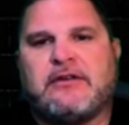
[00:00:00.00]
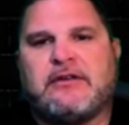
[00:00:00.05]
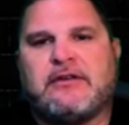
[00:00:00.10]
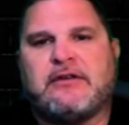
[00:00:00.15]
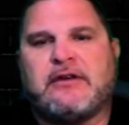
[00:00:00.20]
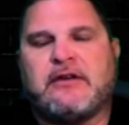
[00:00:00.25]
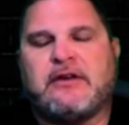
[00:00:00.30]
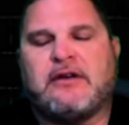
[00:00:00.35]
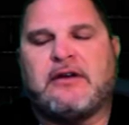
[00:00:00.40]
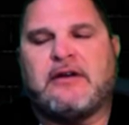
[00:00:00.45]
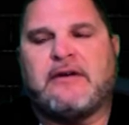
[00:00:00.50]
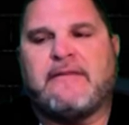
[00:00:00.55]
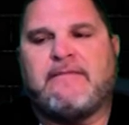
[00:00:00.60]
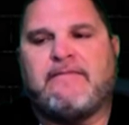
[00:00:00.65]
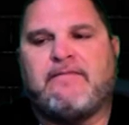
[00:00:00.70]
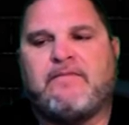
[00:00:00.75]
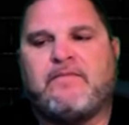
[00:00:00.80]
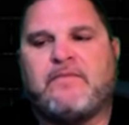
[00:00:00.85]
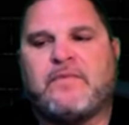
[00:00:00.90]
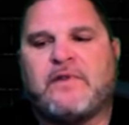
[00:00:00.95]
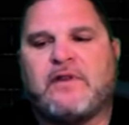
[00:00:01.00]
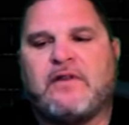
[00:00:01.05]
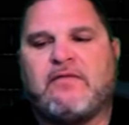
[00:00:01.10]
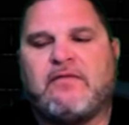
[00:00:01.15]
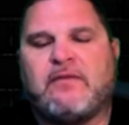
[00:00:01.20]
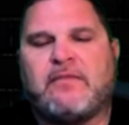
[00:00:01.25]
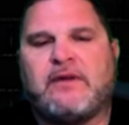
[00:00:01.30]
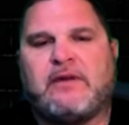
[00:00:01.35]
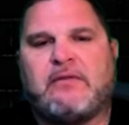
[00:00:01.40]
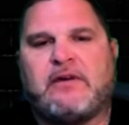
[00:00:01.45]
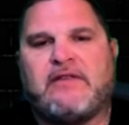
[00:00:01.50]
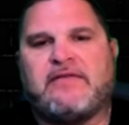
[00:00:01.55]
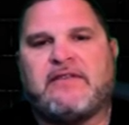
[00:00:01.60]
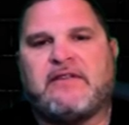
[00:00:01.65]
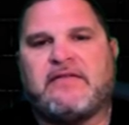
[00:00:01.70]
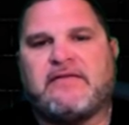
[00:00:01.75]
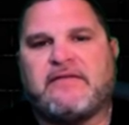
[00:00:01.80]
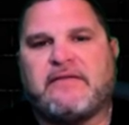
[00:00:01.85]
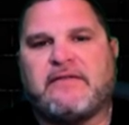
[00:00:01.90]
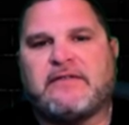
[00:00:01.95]
of when my wife
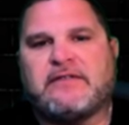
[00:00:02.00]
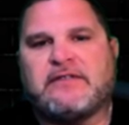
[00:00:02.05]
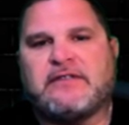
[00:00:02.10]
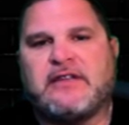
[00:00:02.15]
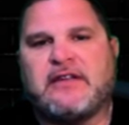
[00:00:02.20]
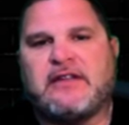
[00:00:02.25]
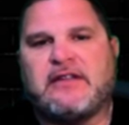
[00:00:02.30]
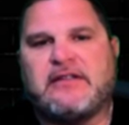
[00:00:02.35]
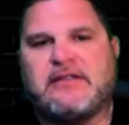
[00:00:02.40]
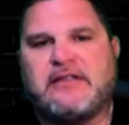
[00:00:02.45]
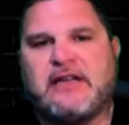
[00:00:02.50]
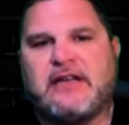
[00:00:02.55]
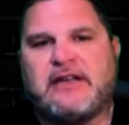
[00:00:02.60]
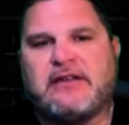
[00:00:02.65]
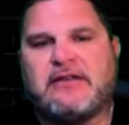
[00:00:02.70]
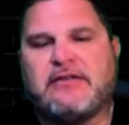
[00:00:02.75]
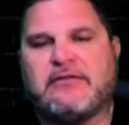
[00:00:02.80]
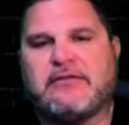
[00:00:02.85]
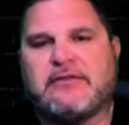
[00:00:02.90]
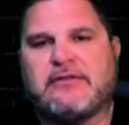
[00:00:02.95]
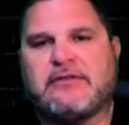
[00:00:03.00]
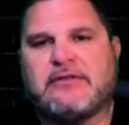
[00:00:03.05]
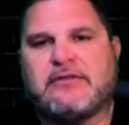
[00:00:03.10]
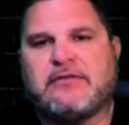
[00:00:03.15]
got first diagnosed.